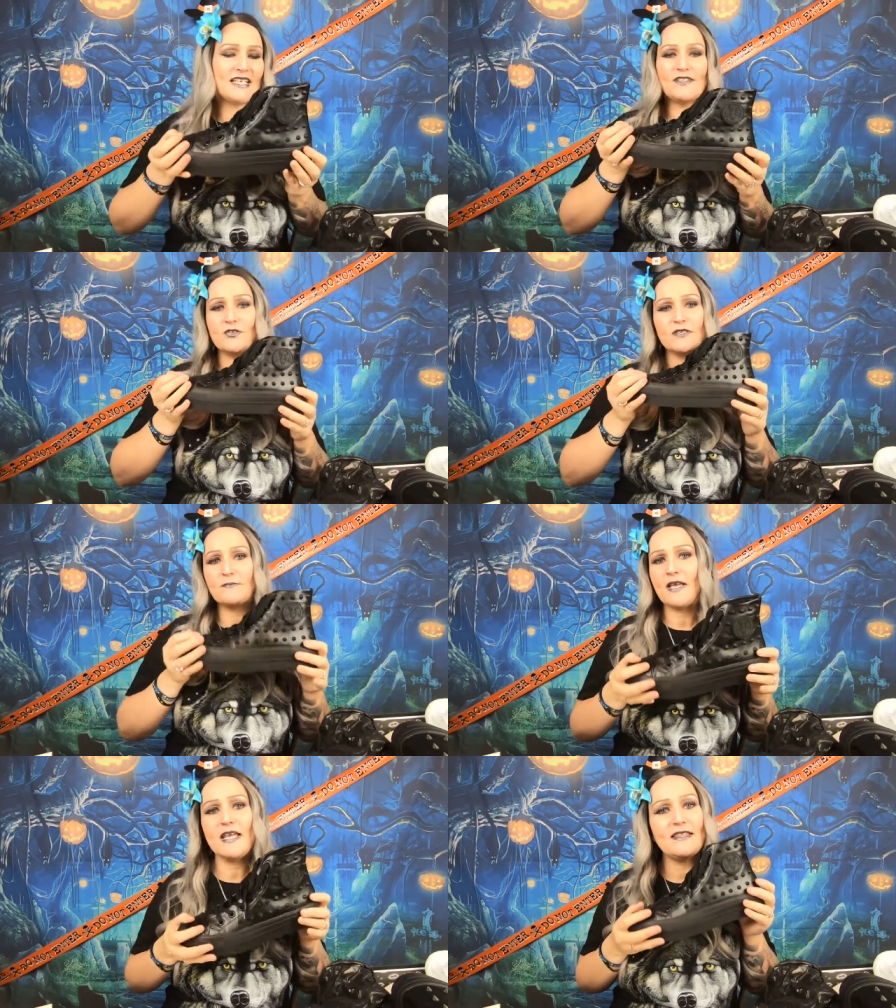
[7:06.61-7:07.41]
It just
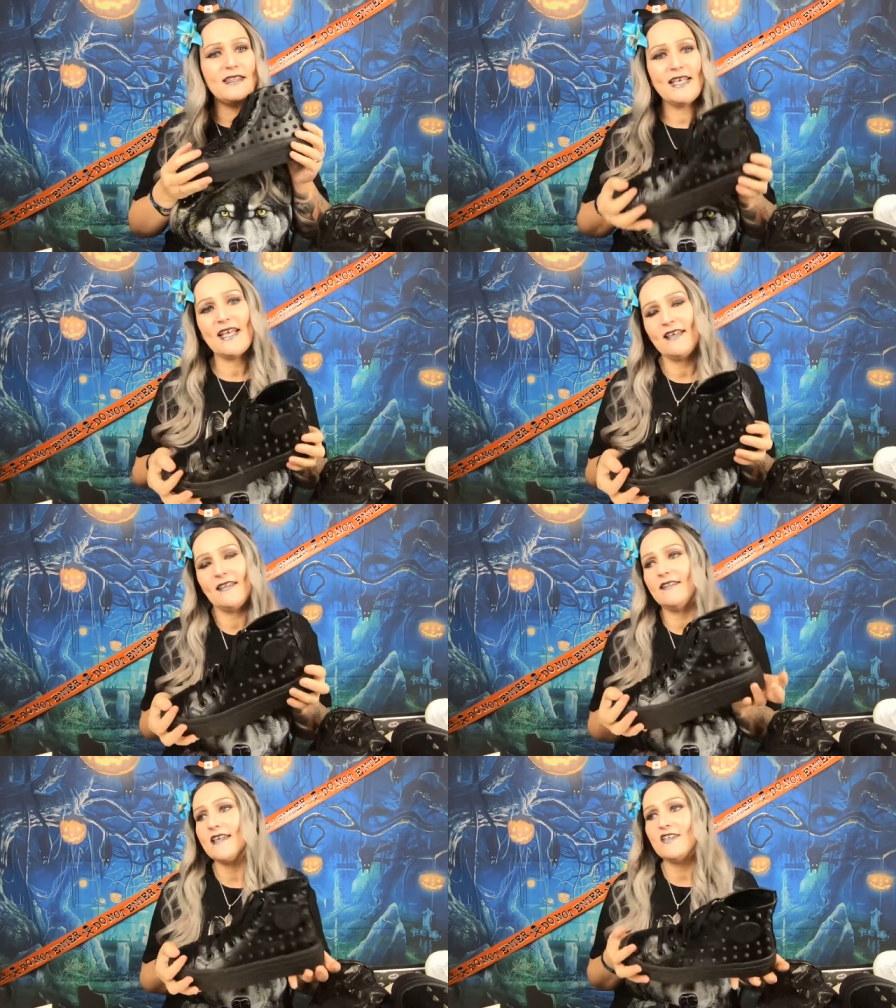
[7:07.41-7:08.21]
it, it
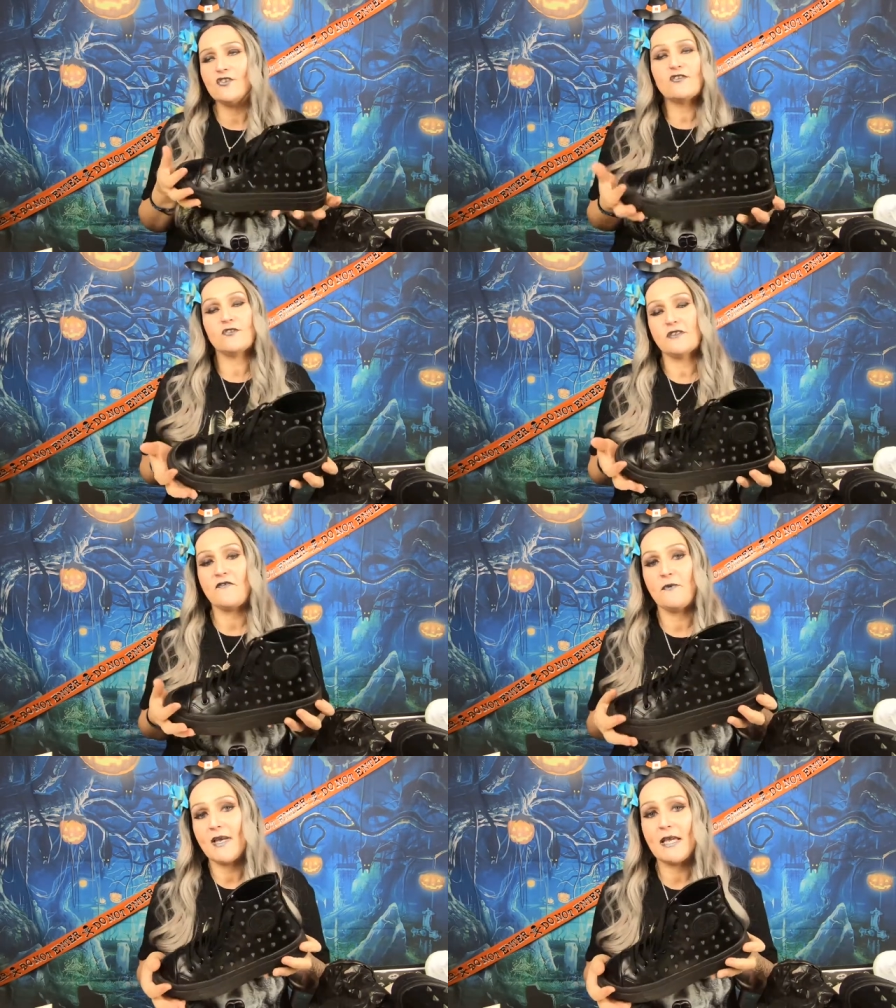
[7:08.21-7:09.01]
it just does
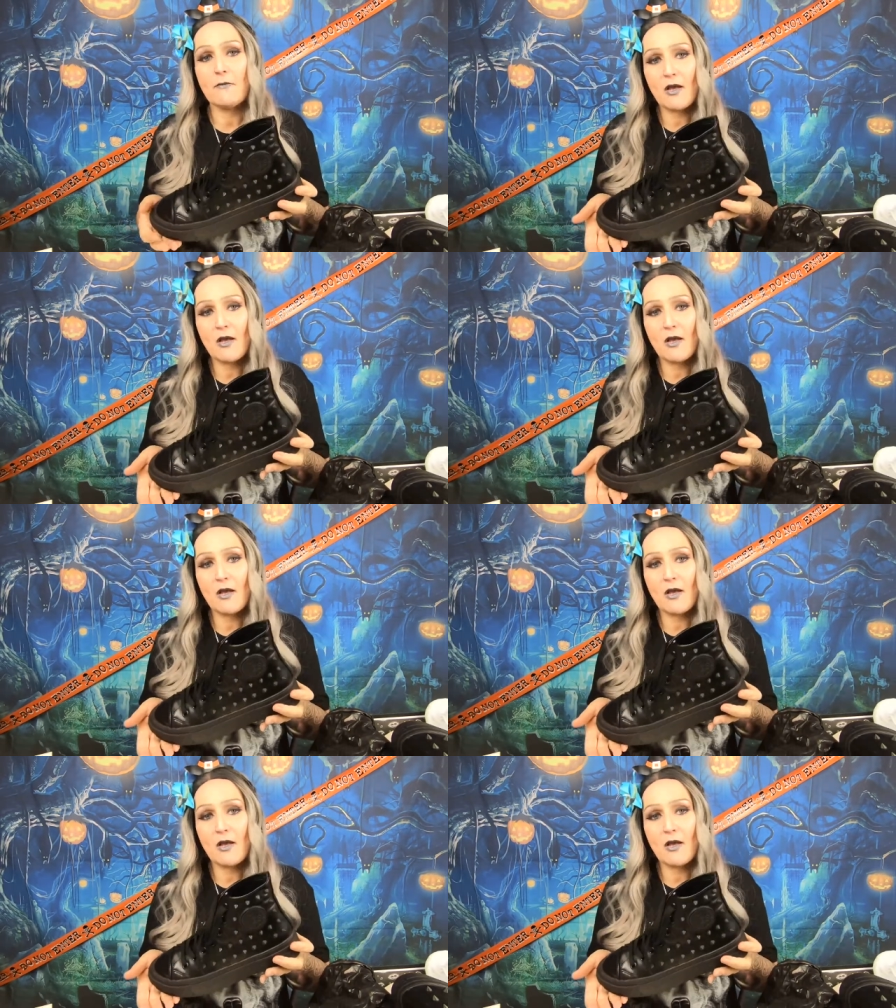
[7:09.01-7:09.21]
it for me.